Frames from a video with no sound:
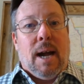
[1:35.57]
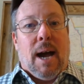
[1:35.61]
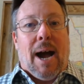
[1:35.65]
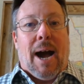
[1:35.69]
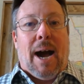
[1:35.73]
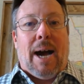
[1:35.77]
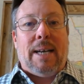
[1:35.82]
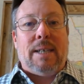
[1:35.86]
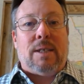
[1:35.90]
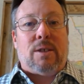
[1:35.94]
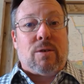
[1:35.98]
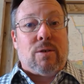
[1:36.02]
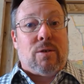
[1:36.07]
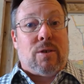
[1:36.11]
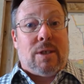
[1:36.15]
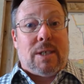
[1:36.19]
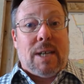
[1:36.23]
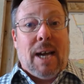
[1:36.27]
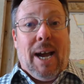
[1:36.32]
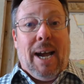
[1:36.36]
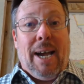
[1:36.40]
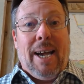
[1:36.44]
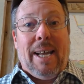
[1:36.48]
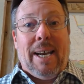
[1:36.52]

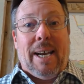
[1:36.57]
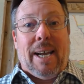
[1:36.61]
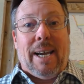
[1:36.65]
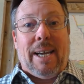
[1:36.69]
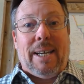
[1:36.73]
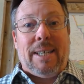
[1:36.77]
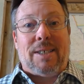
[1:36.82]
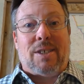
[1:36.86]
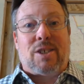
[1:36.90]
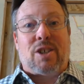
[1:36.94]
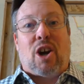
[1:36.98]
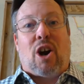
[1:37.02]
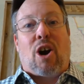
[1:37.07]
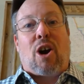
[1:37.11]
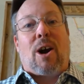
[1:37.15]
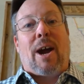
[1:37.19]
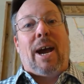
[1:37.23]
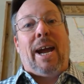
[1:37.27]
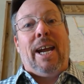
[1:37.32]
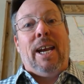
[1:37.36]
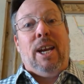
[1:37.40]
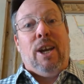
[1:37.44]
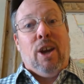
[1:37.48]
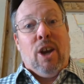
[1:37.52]
Isocyanates are
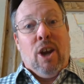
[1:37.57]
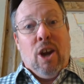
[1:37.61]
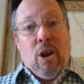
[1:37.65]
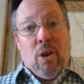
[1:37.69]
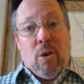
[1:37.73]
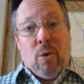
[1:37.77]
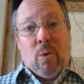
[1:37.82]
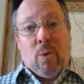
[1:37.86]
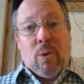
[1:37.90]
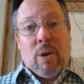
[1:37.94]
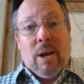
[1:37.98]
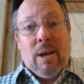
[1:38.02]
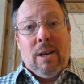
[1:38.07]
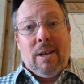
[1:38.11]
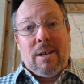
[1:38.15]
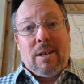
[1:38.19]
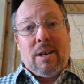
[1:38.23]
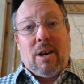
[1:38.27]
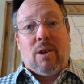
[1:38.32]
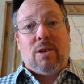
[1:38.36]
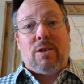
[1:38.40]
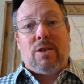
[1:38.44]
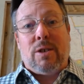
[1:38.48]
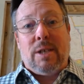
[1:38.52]
a known
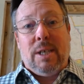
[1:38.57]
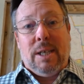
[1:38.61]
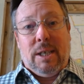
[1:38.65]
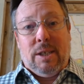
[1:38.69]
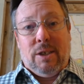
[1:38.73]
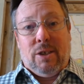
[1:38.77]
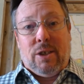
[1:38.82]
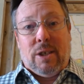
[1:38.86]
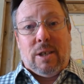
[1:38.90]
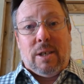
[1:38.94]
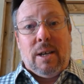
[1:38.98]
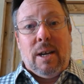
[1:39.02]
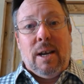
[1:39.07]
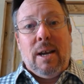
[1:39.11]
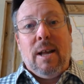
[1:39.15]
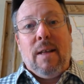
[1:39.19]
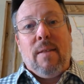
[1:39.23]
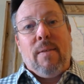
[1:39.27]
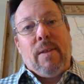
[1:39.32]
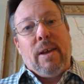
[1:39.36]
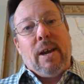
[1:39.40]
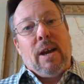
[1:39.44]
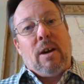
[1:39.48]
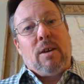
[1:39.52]
carcinogen.
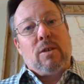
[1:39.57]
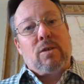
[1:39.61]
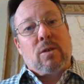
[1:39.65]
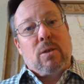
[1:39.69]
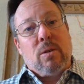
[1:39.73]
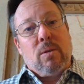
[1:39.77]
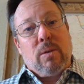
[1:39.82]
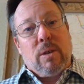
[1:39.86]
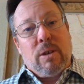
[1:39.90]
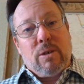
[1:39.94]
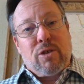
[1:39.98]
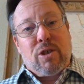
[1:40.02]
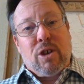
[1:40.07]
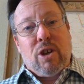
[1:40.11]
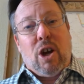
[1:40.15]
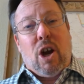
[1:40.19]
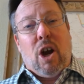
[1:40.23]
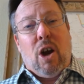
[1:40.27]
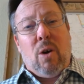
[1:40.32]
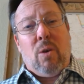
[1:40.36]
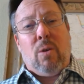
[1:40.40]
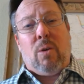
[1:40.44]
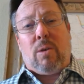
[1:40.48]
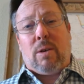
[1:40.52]
There's an
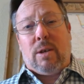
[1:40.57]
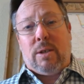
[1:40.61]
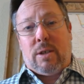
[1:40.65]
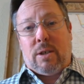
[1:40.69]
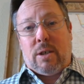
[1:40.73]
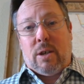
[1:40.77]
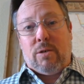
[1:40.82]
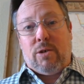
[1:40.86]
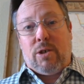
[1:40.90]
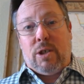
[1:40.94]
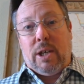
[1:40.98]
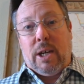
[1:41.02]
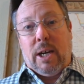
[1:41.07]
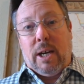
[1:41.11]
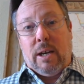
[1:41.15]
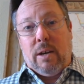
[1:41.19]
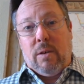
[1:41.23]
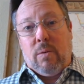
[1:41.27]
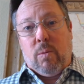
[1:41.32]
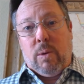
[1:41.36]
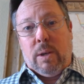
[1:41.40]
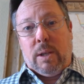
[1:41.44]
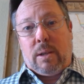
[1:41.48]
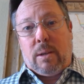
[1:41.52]
odor
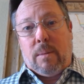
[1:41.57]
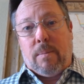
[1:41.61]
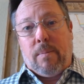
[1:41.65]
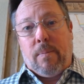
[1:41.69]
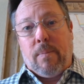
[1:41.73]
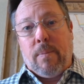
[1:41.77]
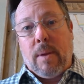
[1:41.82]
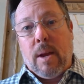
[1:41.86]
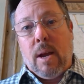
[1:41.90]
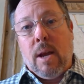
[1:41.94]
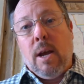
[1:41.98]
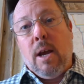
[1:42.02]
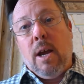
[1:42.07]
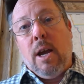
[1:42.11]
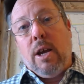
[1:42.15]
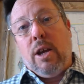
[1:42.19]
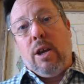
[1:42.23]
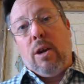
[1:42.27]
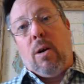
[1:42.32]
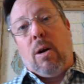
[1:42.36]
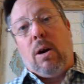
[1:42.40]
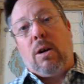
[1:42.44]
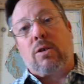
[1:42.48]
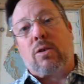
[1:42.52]
associated with them.
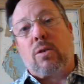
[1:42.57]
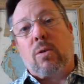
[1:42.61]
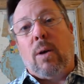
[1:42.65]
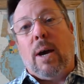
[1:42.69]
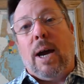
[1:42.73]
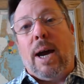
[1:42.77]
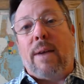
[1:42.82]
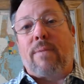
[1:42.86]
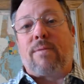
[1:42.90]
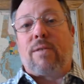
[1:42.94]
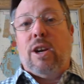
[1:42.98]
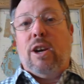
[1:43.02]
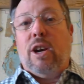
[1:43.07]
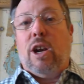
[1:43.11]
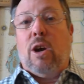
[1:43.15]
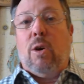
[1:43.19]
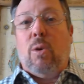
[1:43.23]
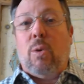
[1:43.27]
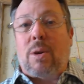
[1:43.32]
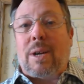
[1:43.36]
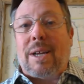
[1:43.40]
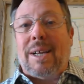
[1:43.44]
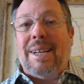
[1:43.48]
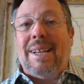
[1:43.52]
You also have to
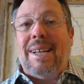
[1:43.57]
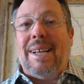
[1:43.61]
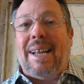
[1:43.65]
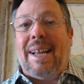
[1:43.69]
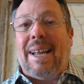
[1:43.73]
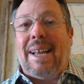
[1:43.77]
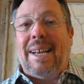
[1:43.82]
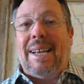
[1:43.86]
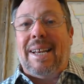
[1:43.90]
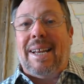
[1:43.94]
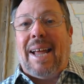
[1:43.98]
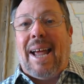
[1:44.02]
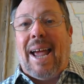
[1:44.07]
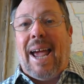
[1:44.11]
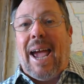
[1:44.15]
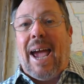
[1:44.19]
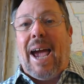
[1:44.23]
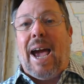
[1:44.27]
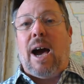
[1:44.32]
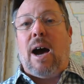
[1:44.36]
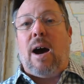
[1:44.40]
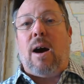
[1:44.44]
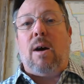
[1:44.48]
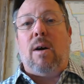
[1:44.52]
note
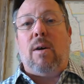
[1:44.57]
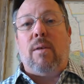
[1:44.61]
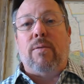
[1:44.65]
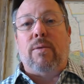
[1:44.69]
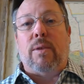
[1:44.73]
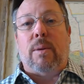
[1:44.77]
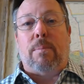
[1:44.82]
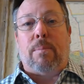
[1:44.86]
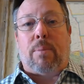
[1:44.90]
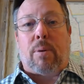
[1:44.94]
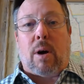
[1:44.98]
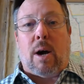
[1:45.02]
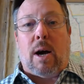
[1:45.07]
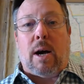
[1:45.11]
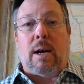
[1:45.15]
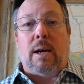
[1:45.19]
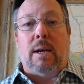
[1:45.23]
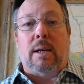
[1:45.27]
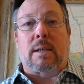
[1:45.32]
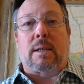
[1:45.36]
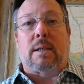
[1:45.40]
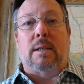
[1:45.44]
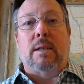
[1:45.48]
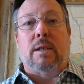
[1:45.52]
how the
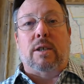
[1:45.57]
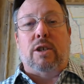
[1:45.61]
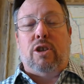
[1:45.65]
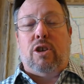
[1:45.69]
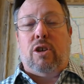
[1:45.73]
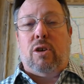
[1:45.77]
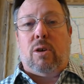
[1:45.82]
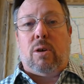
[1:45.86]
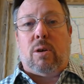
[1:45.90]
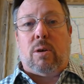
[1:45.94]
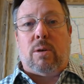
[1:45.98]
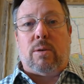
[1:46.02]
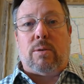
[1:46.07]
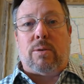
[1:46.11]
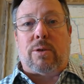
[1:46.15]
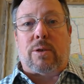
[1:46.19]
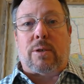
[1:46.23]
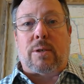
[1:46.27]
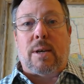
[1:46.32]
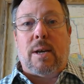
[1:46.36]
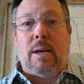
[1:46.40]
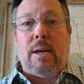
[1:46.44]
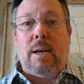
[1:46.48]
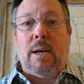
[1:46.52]
product
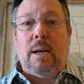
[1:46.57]
cures.